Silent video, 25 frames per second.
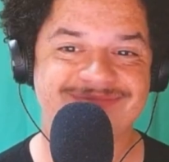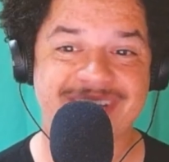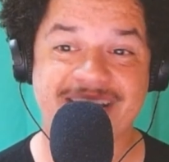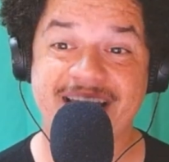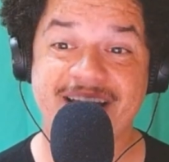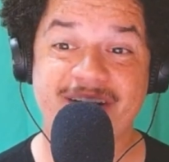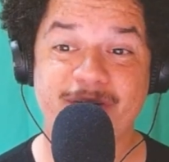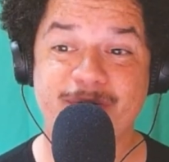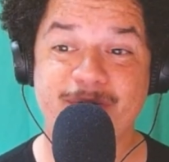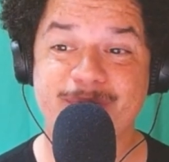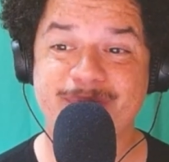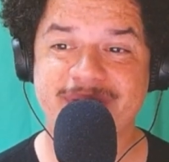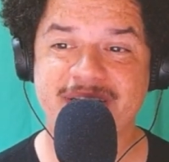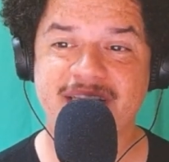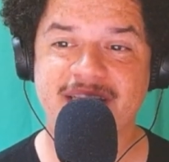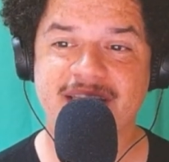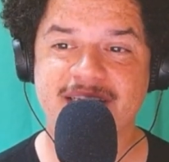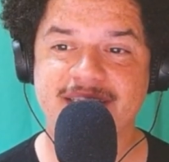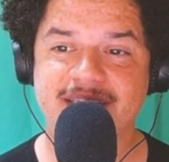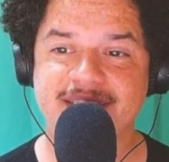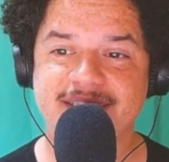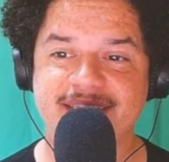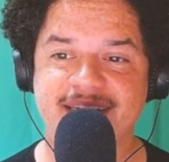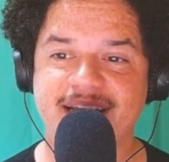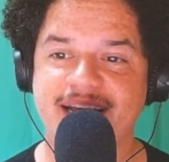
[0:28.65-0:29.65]
I heard many
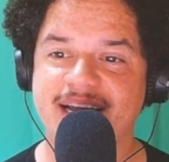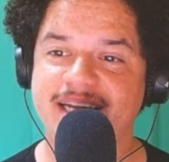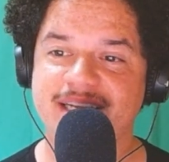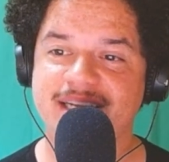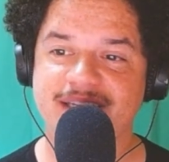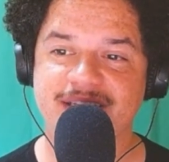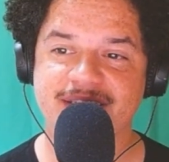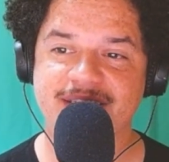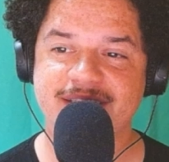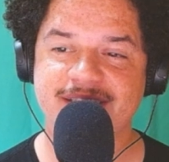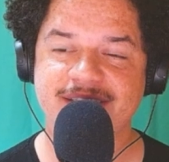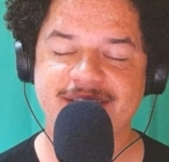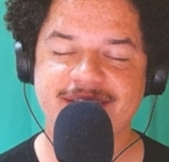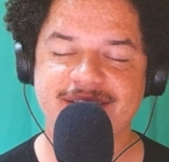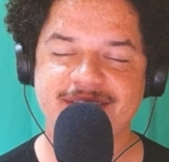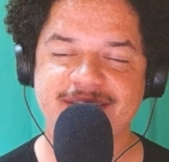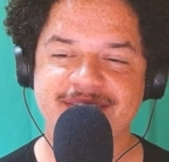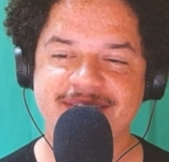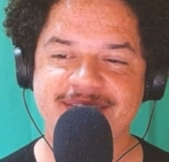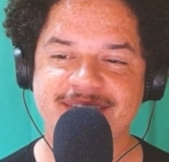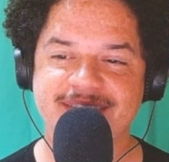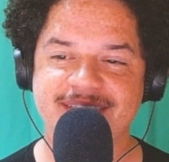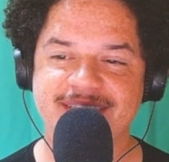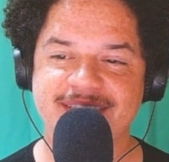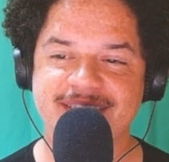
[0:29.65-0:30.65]
things in hell.
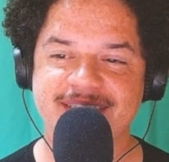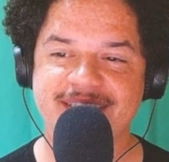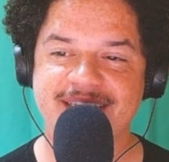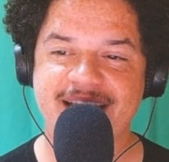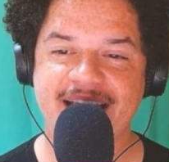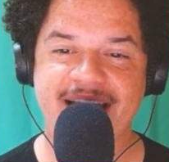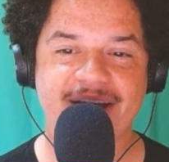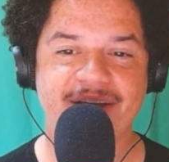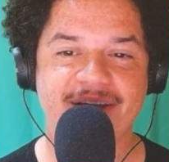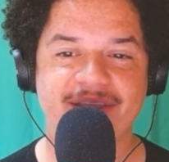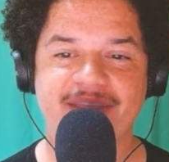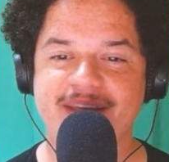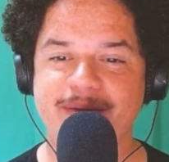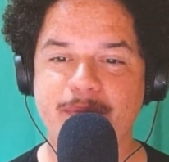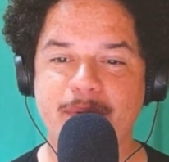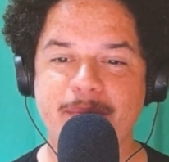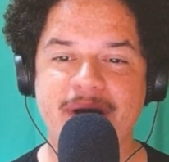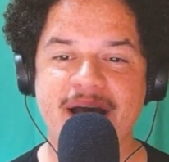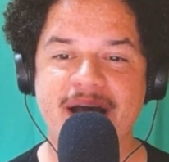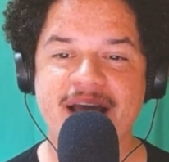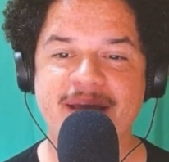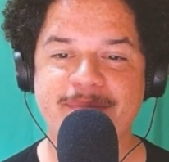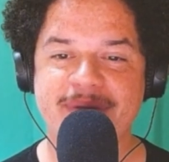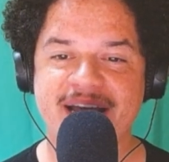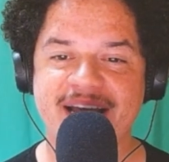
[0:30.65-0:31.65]
How then am
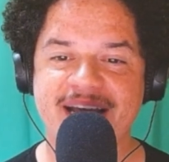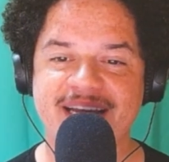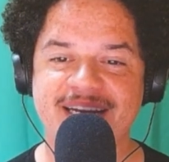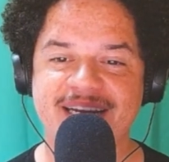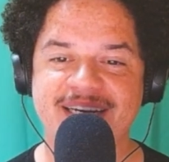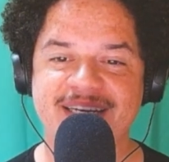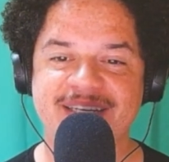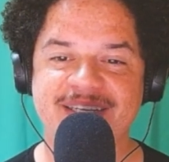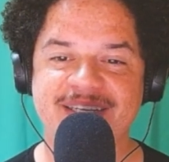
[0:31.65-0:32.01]
I mad?